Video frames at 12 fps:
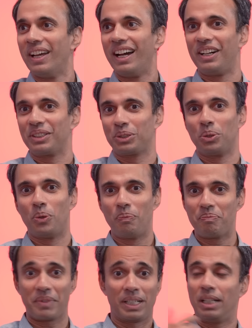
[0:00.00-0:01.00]

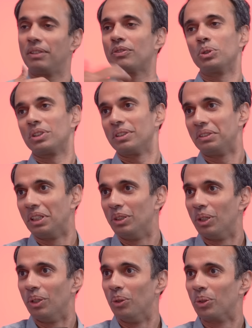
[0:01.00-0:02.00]
Of course,
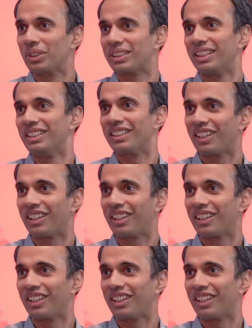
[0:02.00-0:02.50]
the looks, the